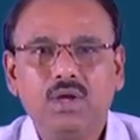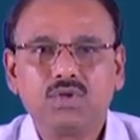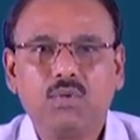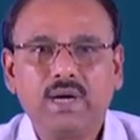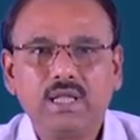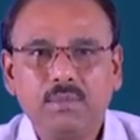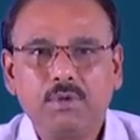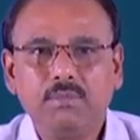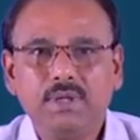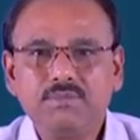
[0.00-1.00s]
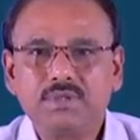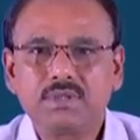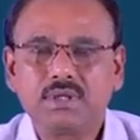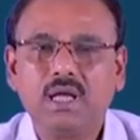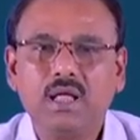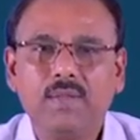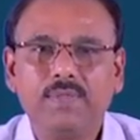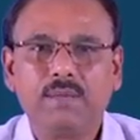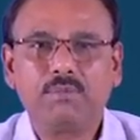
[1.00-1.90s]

So, what are the problems? The